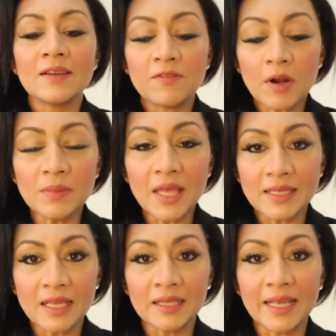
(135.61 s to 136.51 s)
from
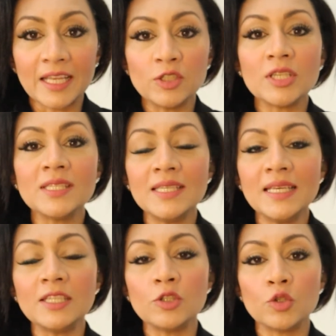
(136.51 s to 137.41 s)
that young age
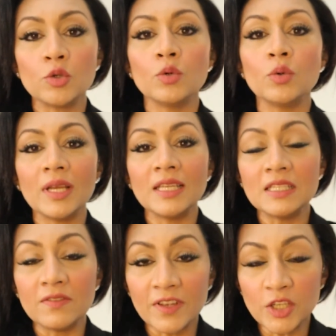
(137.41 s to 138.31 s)
seeks to
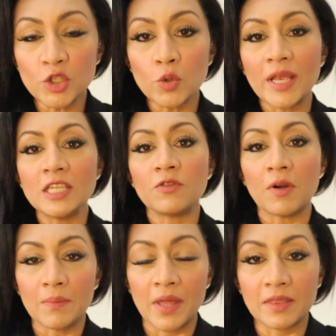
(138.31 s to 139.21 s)
individuate
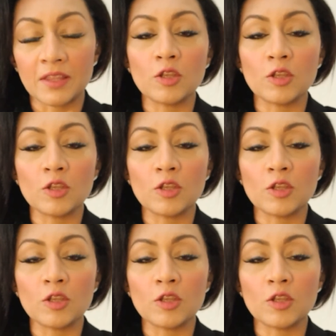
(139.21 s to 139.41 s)
from mother.